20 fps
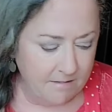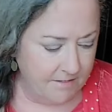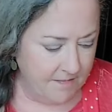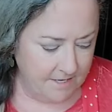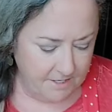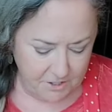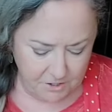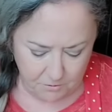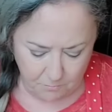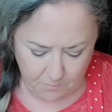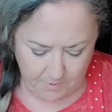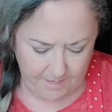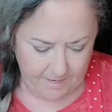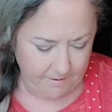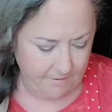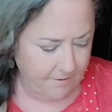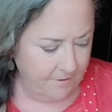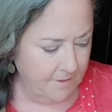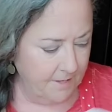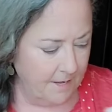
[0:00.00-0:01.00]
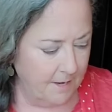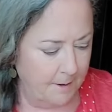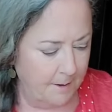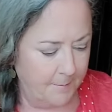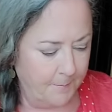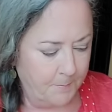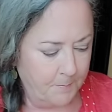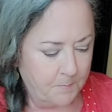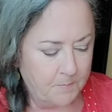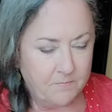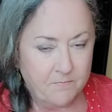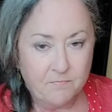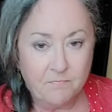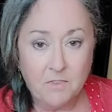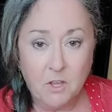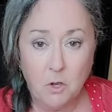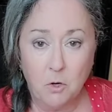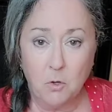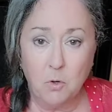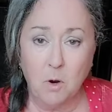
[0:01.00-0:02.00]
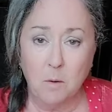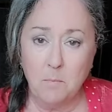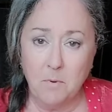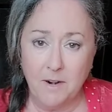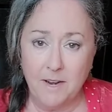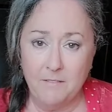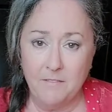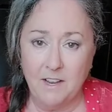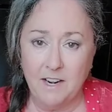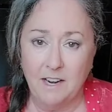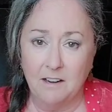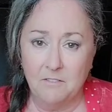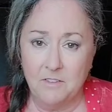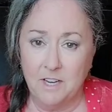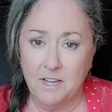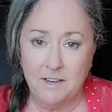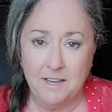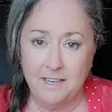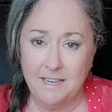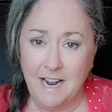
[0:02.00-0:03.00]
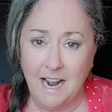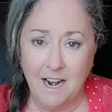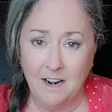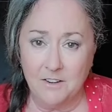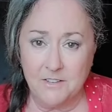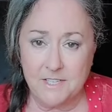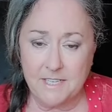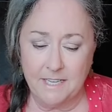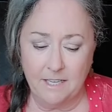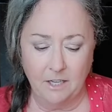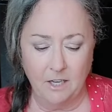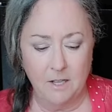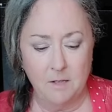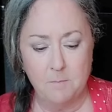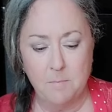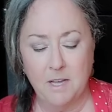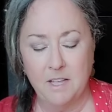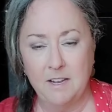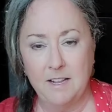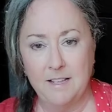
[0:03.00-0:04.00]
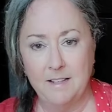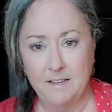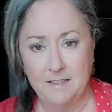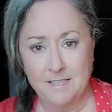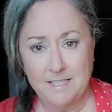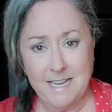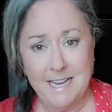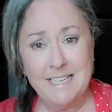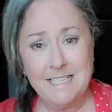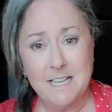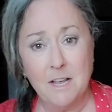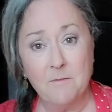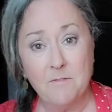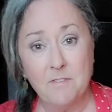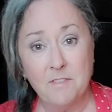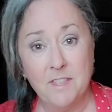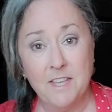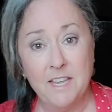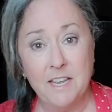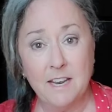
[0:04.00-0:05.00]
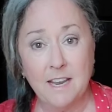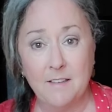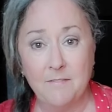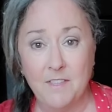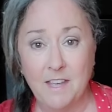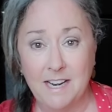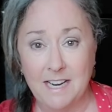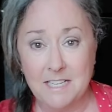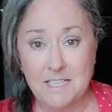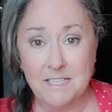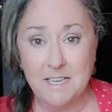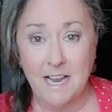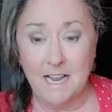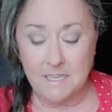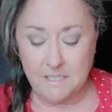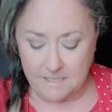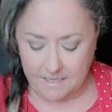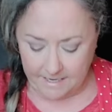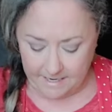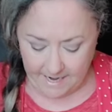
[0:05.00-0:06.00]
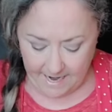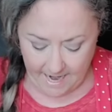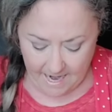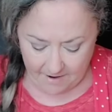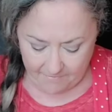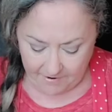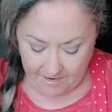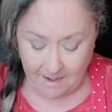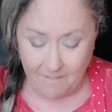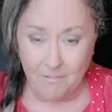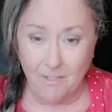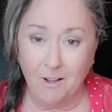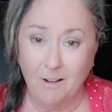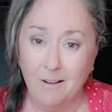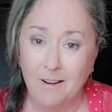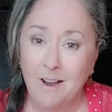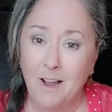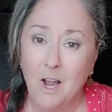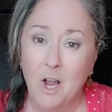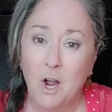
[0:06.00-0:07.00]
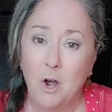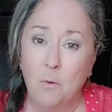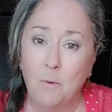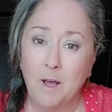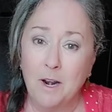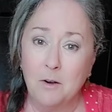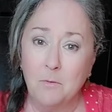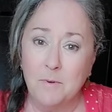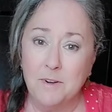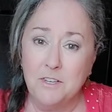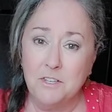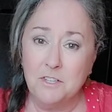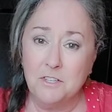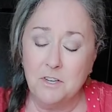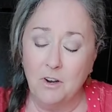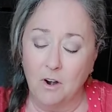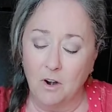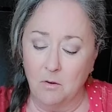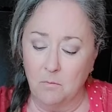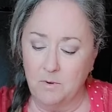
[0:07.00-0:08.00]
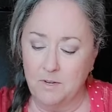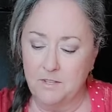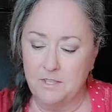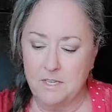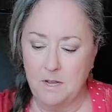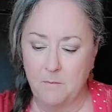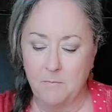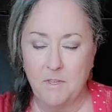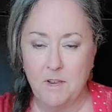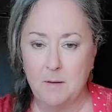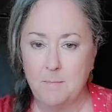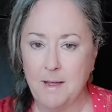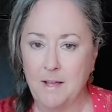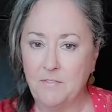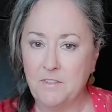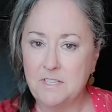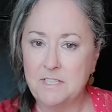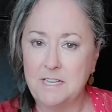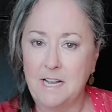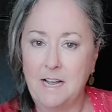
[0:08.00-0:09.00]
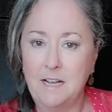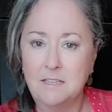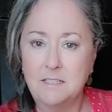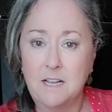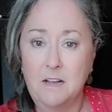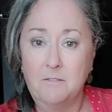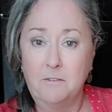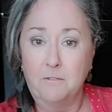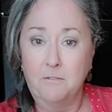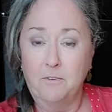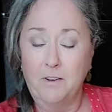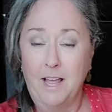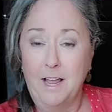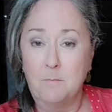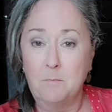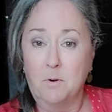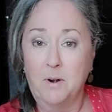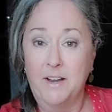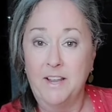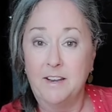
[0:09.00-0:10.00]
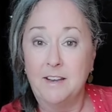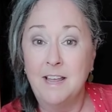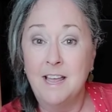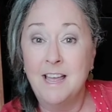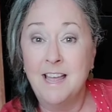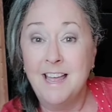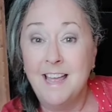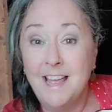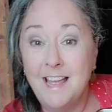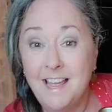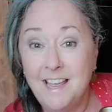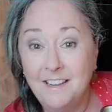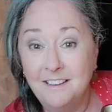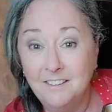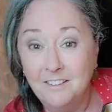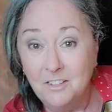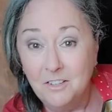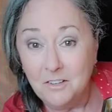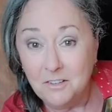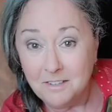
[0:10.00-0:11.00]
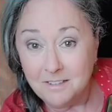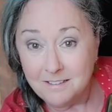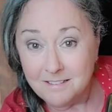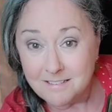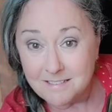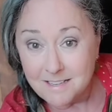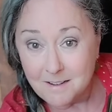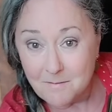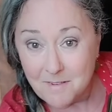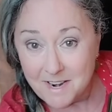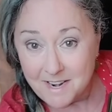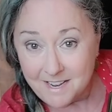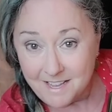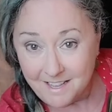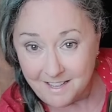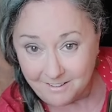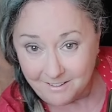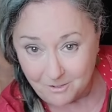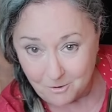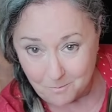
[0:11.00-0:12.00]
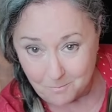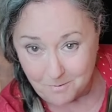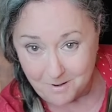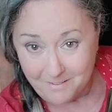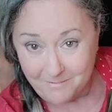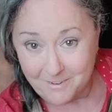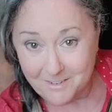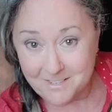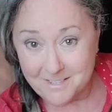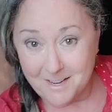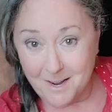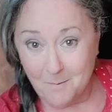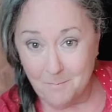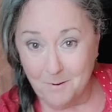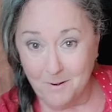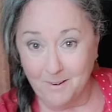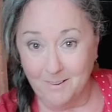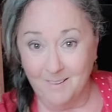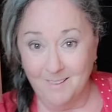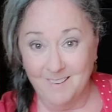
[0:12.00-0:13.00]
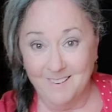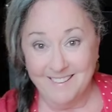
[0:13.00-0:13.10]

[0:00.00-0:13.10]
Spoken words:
this with cornbread that I've done in an iron skillet, but it ends up thick and then I slice it in half, and I thought, why don't we just start with something about the size of a flatbread? And look, somebody had cornbread for supper.